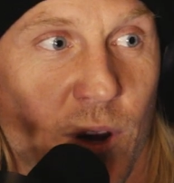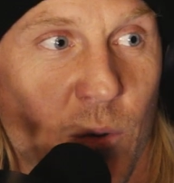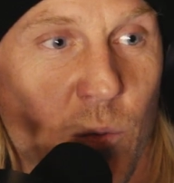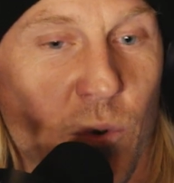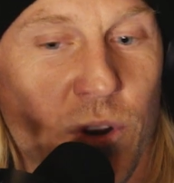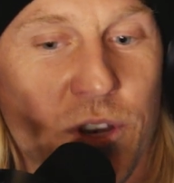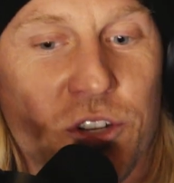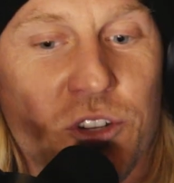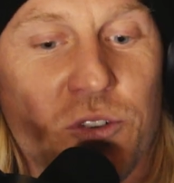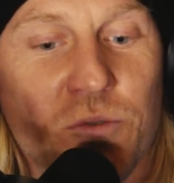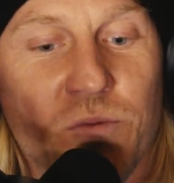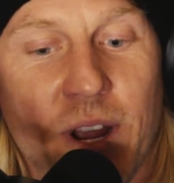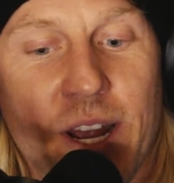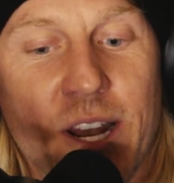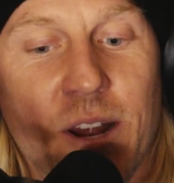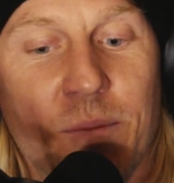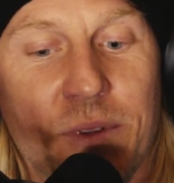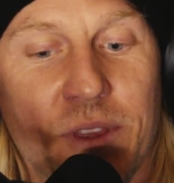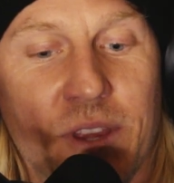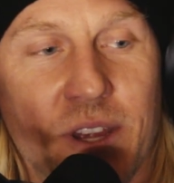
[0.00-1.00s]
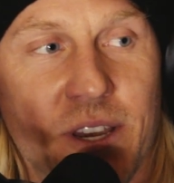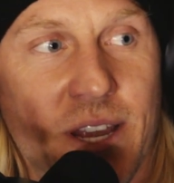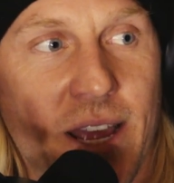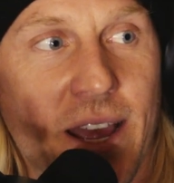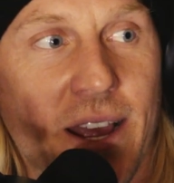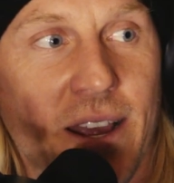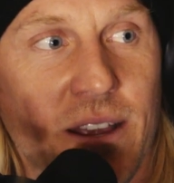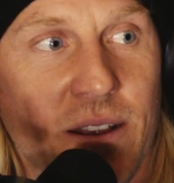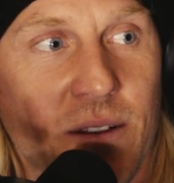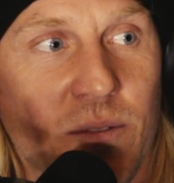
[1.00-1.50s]
Like, what did you write up in the
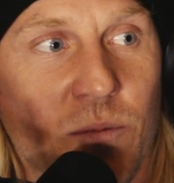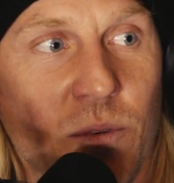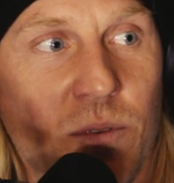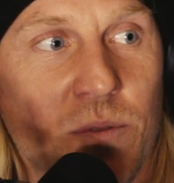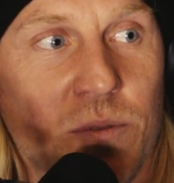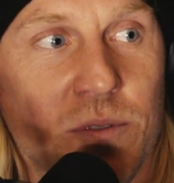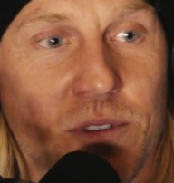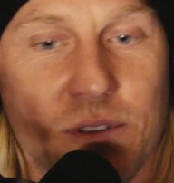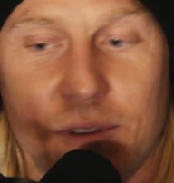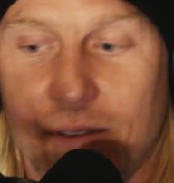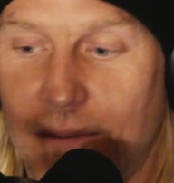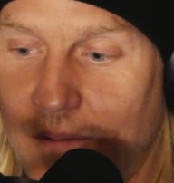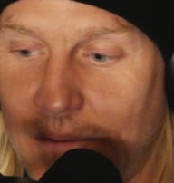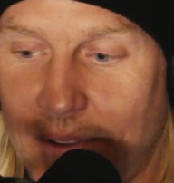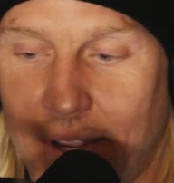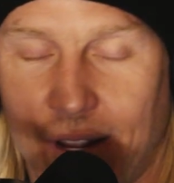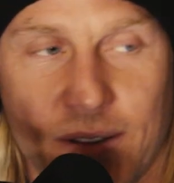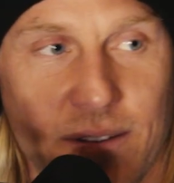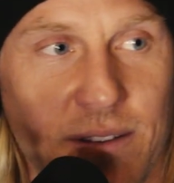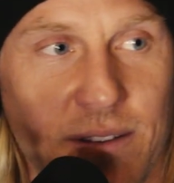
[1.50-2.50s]
deck? What was like?